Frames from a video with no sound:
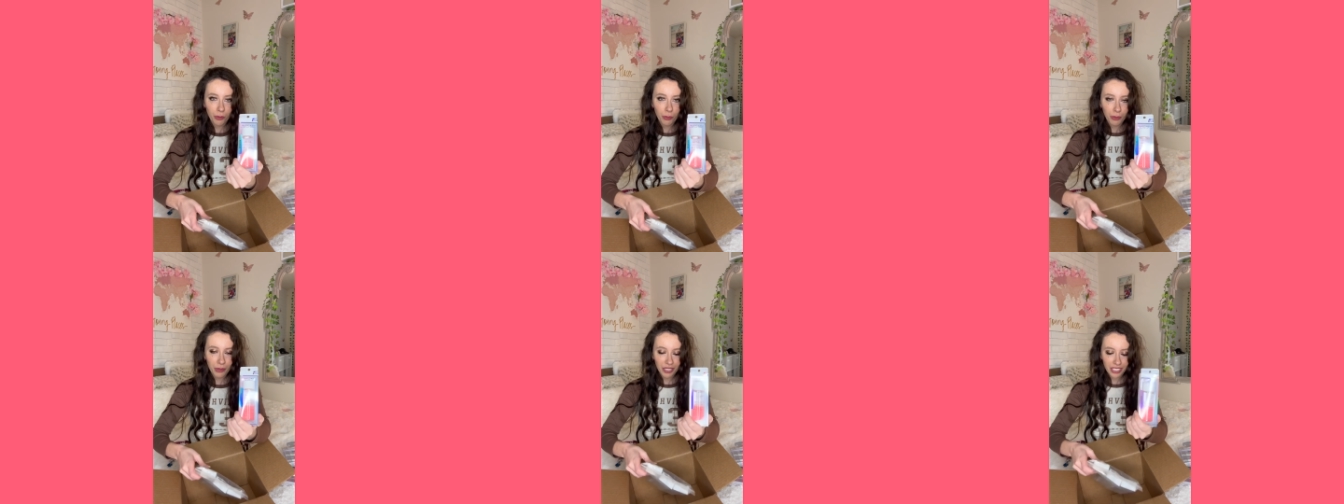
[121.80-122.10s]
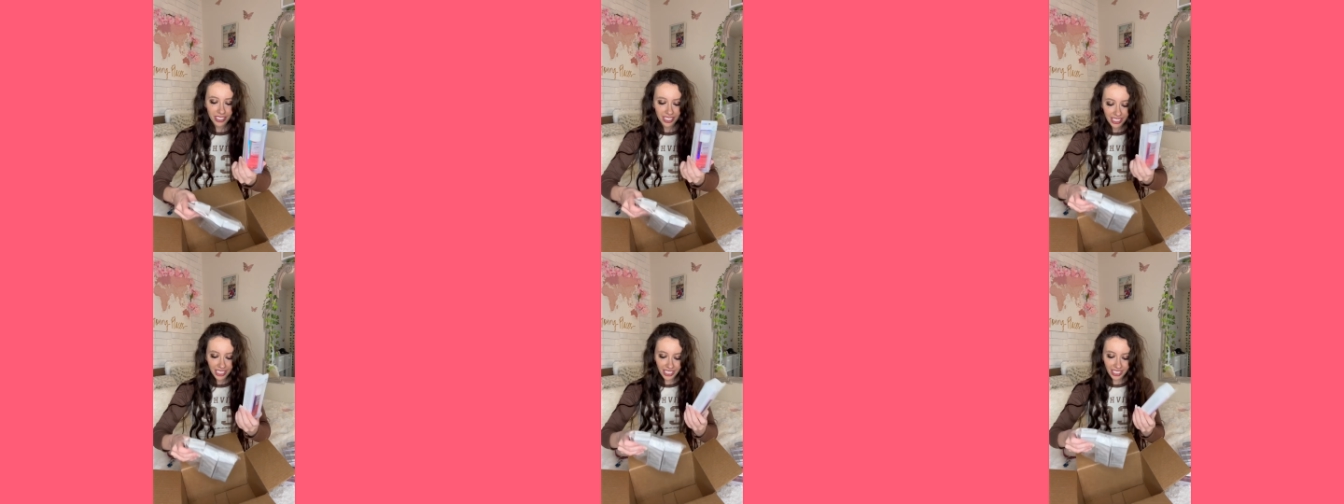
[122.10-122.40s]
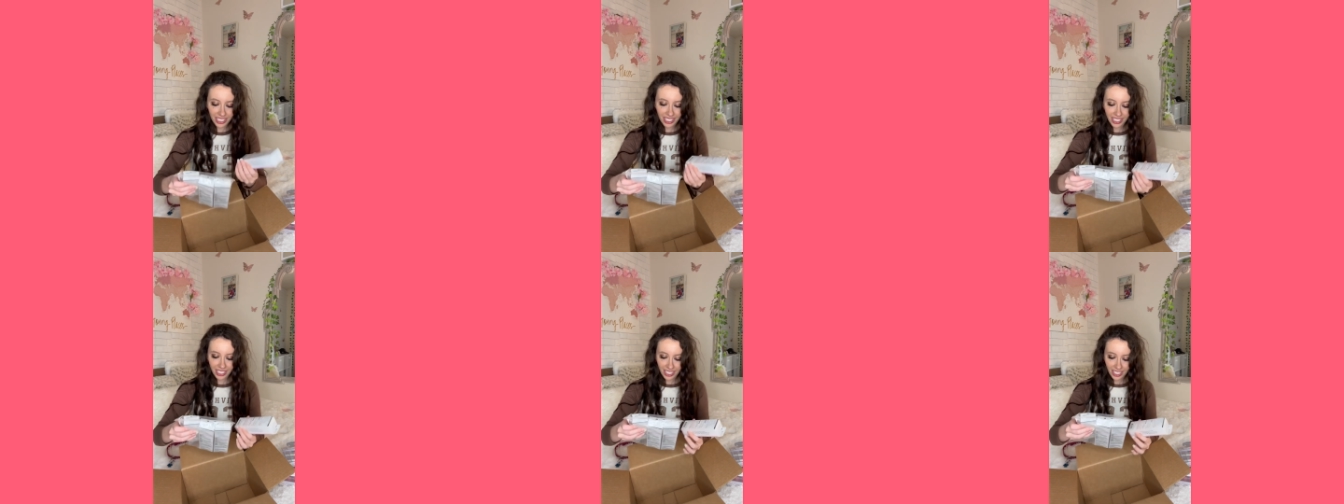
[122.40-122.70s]
pretty.
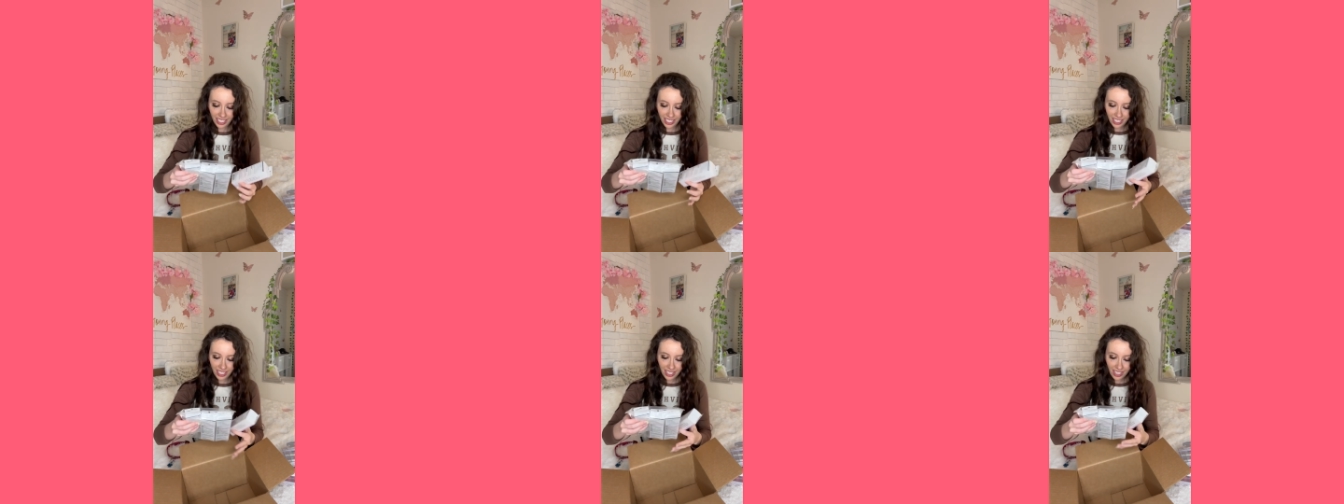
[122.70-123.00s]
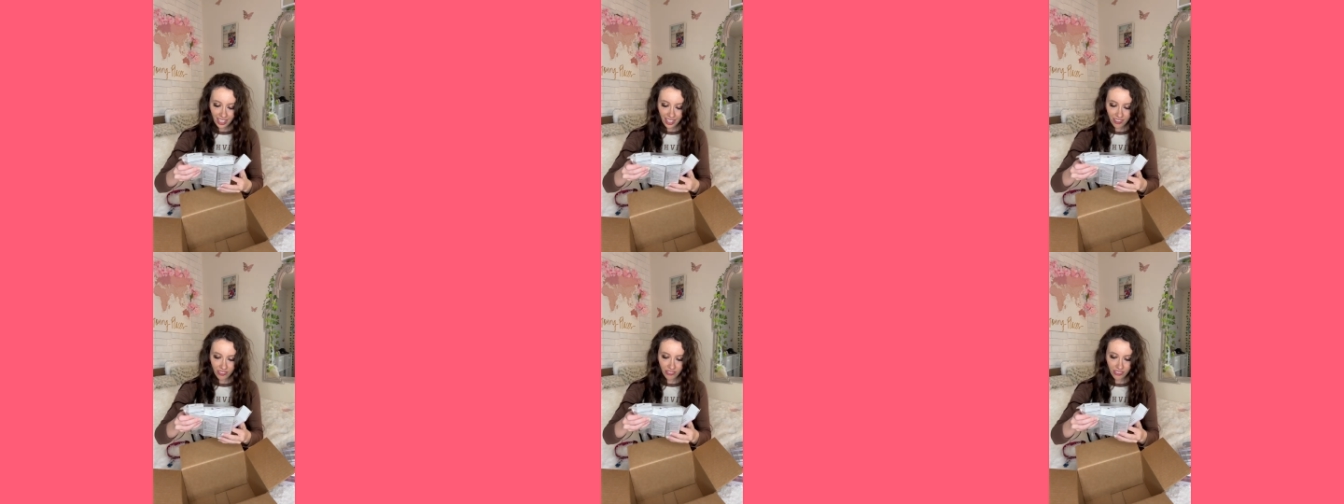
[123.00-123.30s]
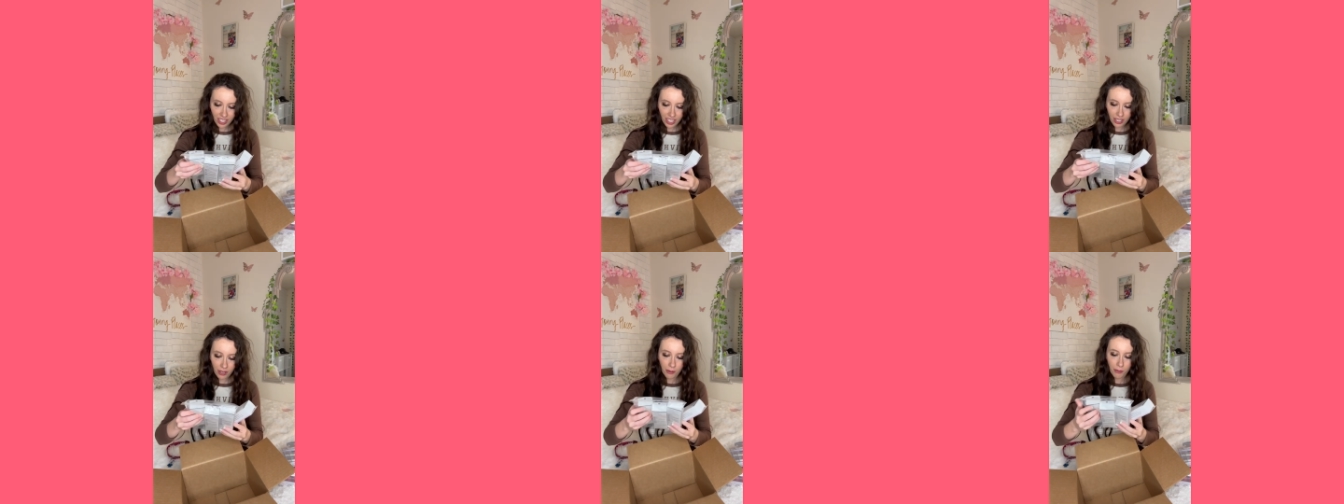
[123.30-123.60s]
And
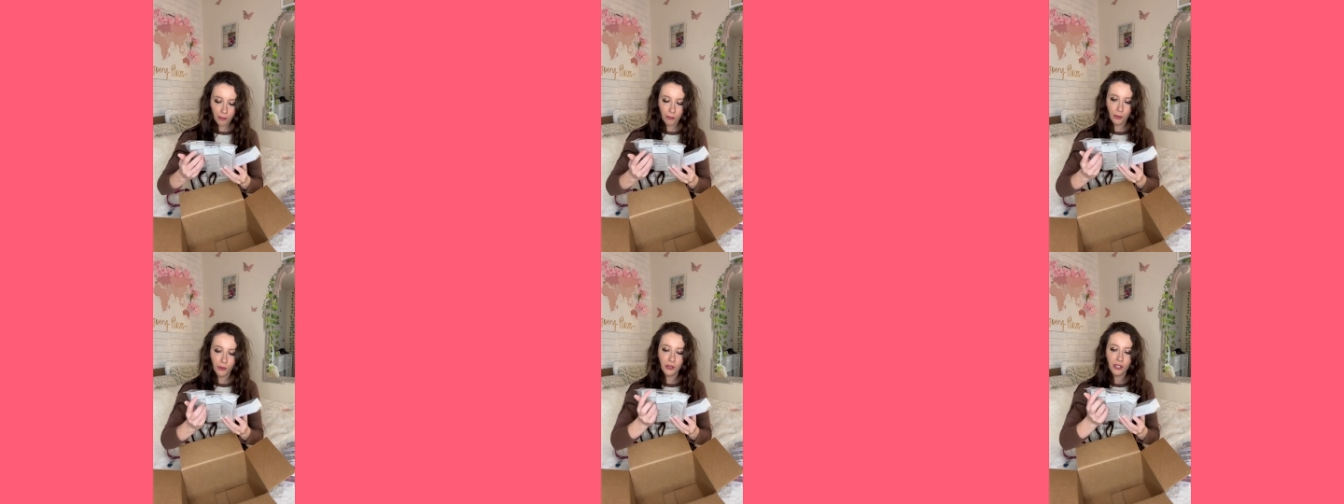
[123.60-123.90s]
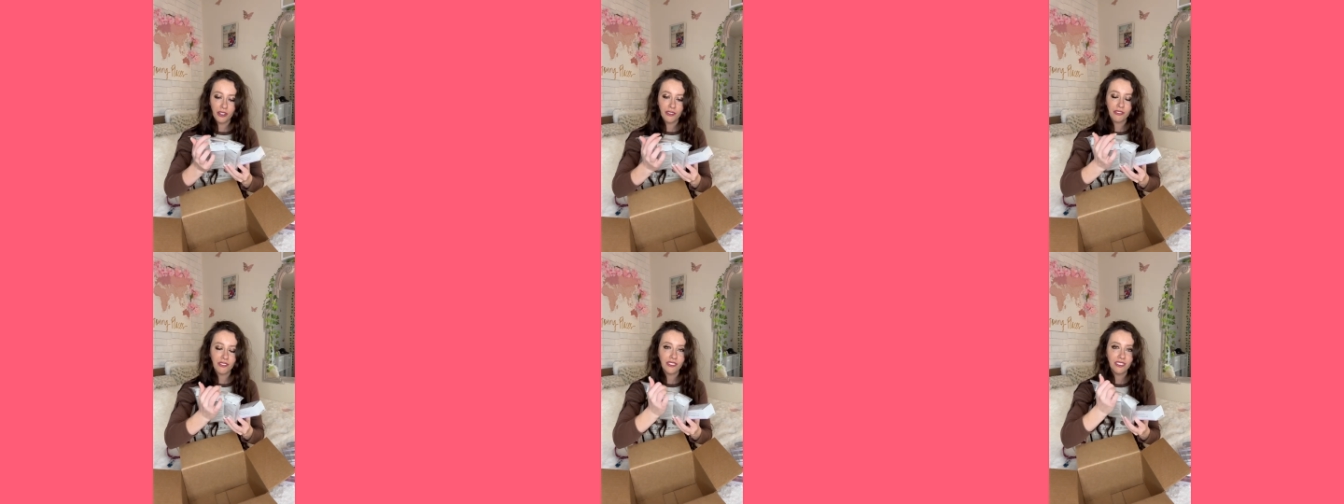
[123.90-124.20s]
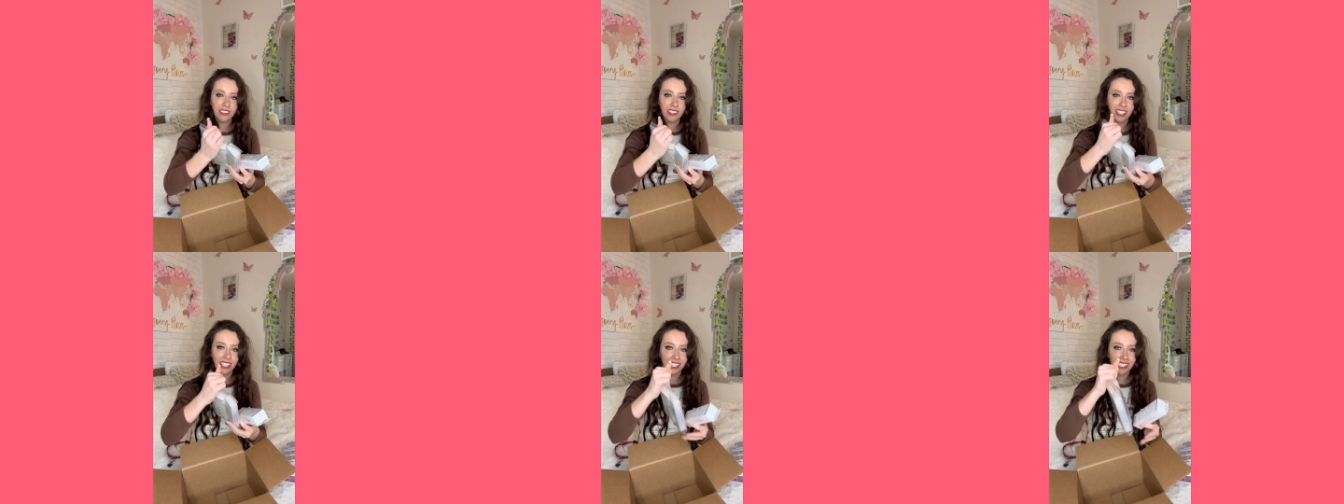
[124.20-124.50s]
then more of
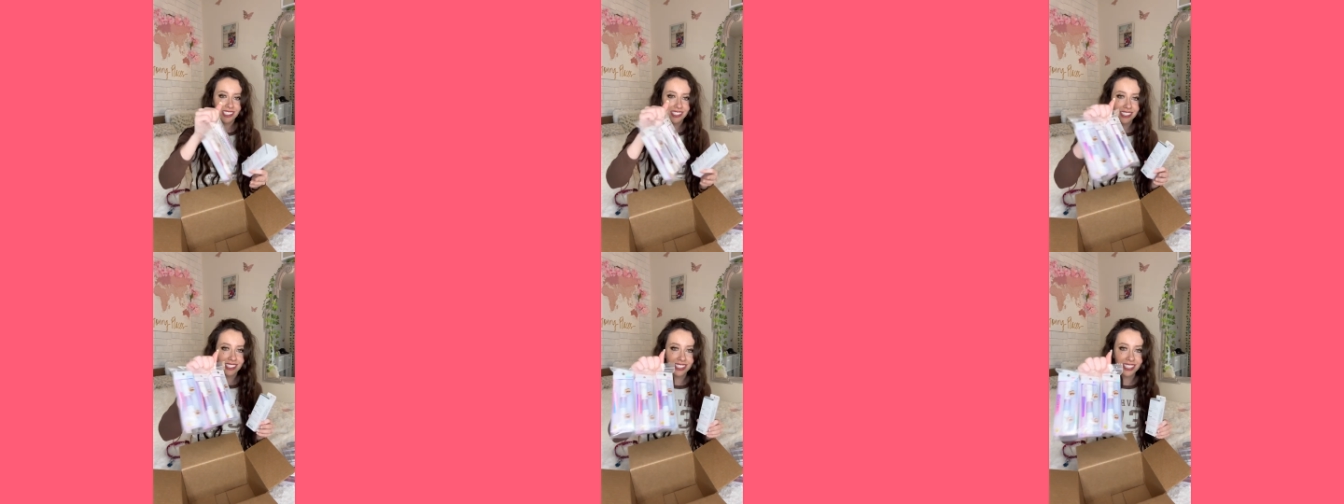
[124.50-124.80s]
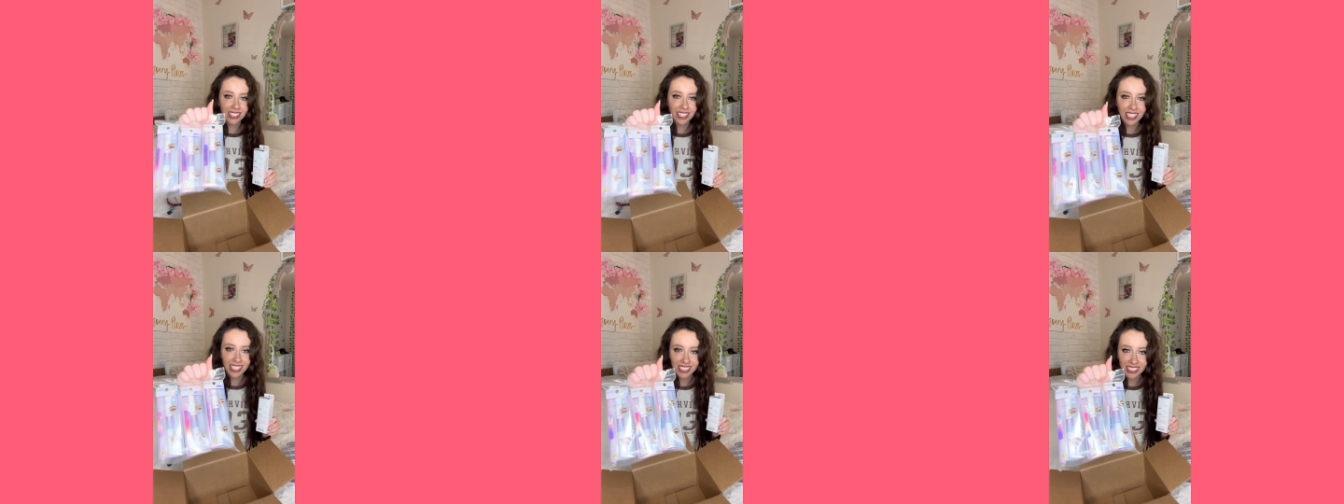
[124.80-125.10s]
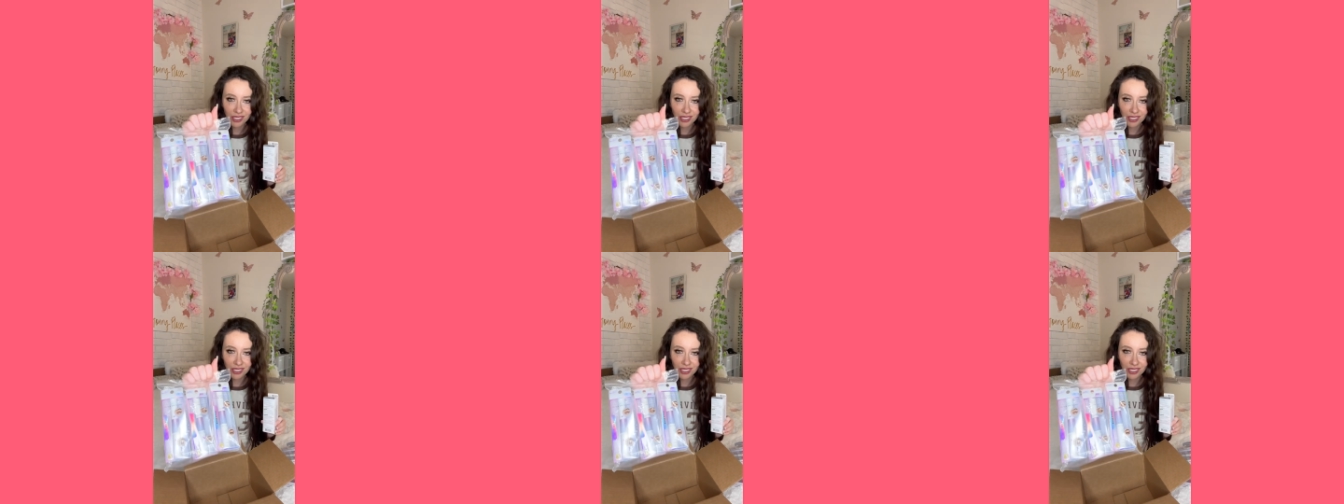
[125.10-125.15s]
these things.